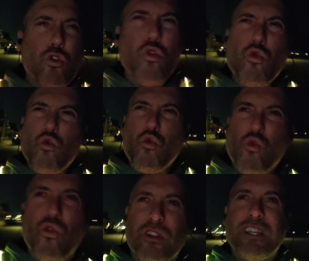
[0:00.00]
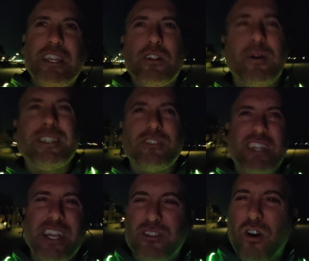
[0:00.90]
Oh, the Little
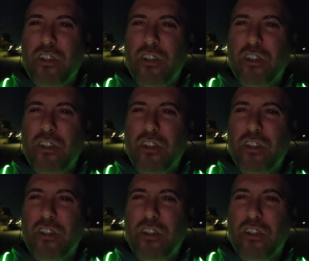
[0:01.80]
Western ladies.